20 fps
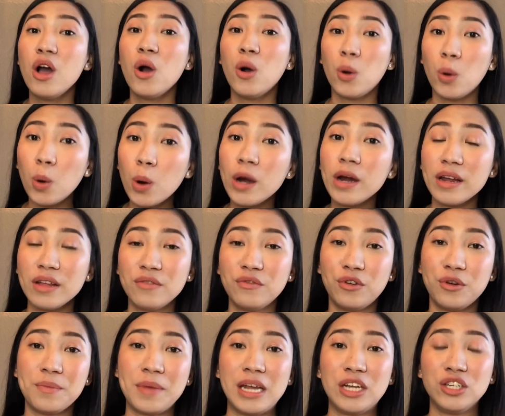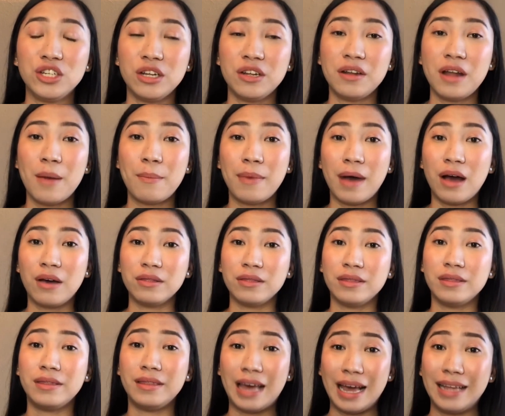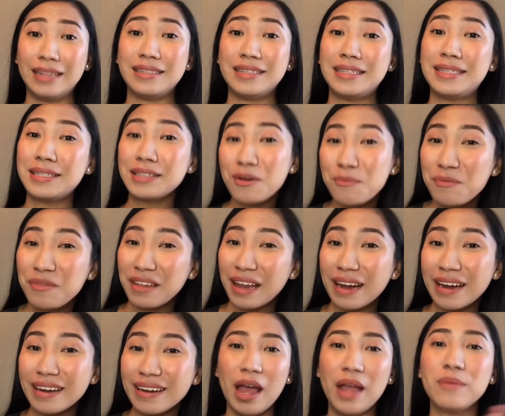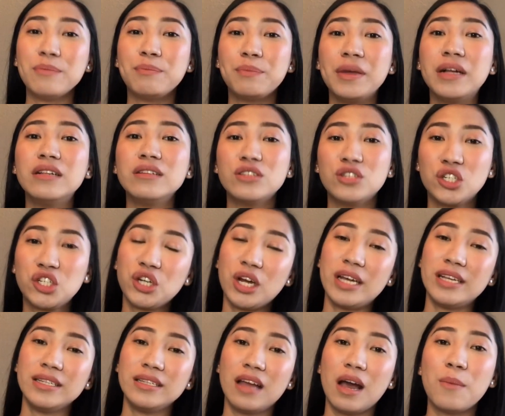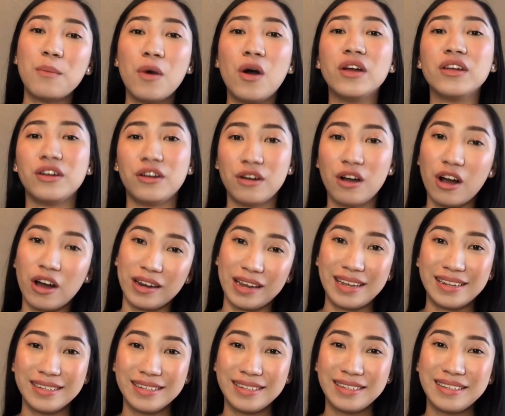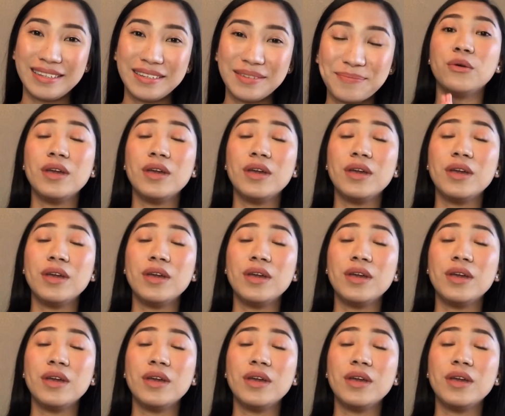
or information about that something and build trust among your audience.